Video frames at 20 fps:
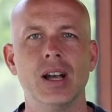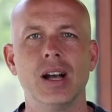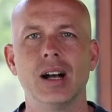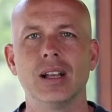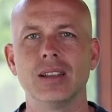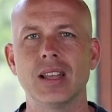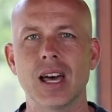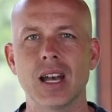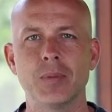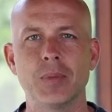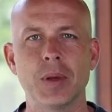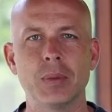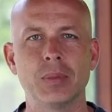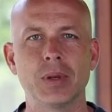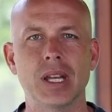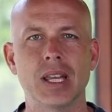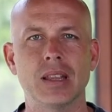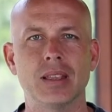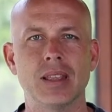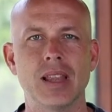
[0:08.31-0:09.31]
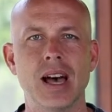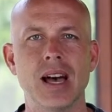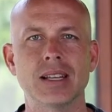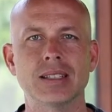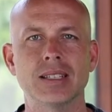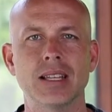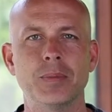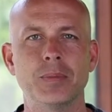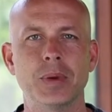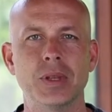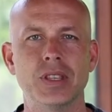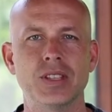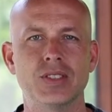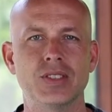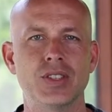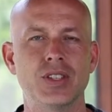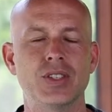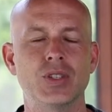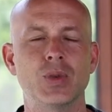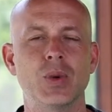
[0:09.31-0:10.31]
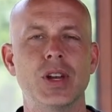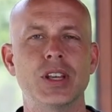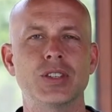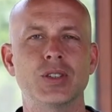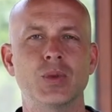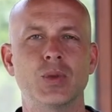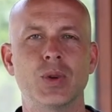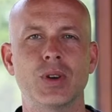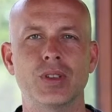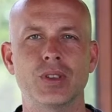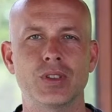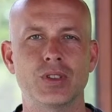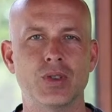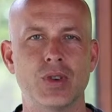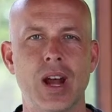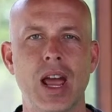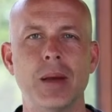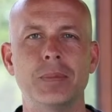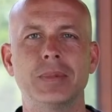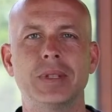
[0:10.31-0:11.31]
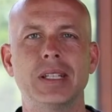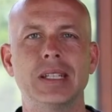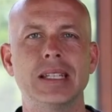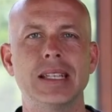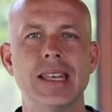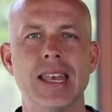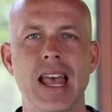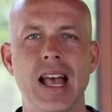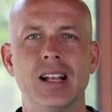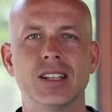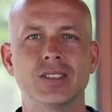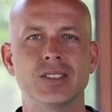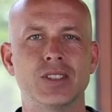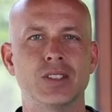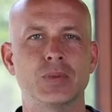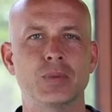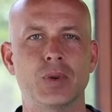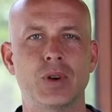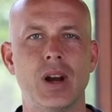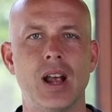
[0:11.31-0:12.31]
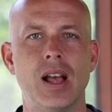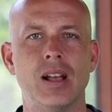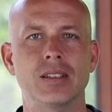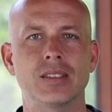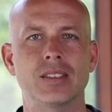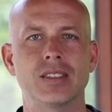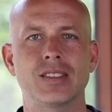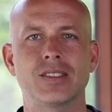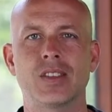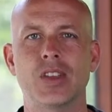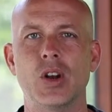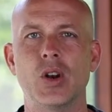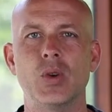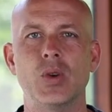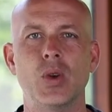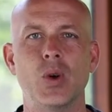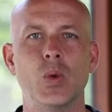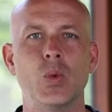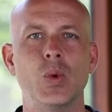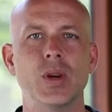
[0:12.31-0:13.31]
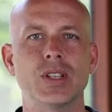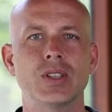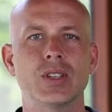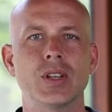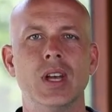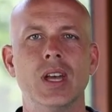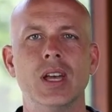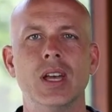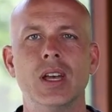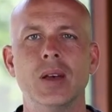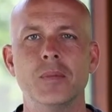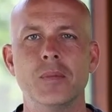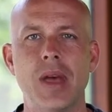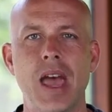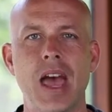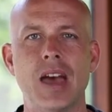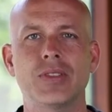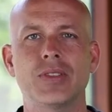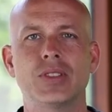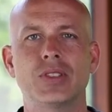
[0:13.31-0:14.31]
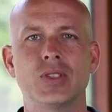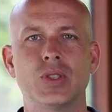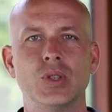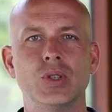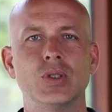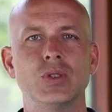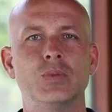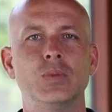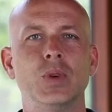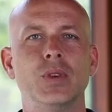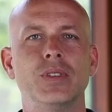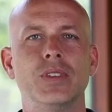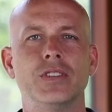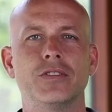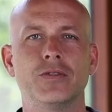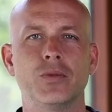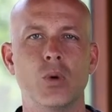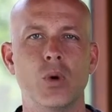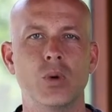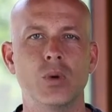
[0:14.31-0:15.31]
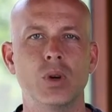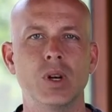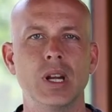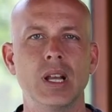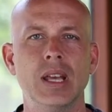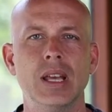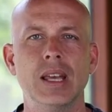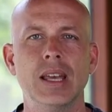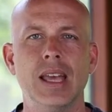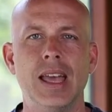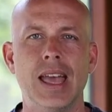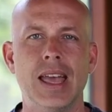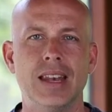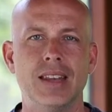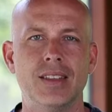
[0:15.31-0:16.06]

A lot of people get locked up in this situation where they're trapped in analysis paralysis. They don't know which path to choose moving forward. And